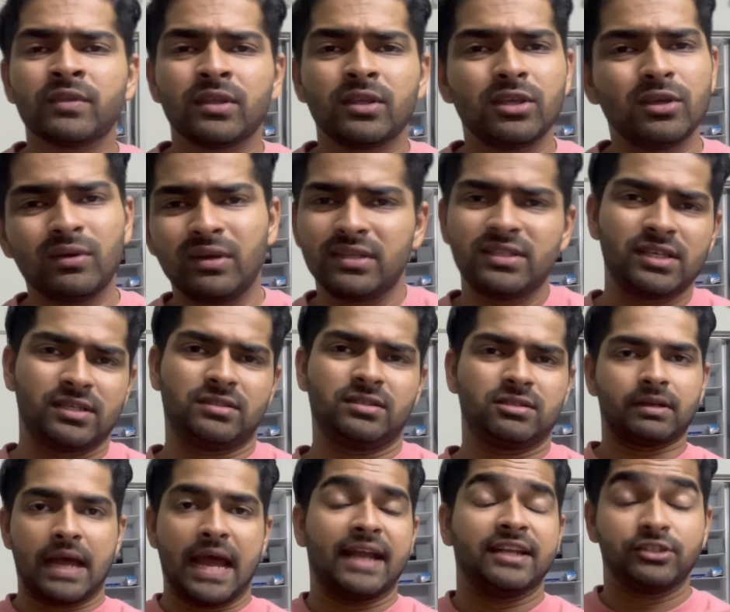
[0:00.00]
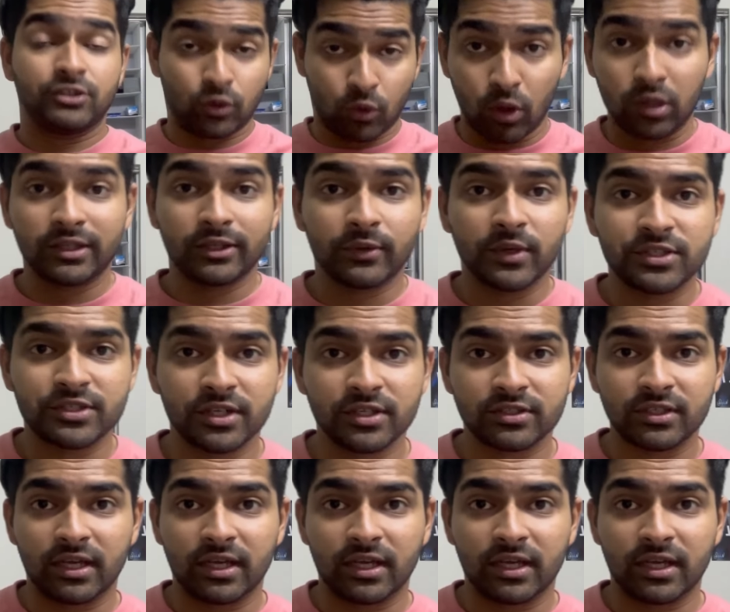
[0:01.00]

you will just answer all the questions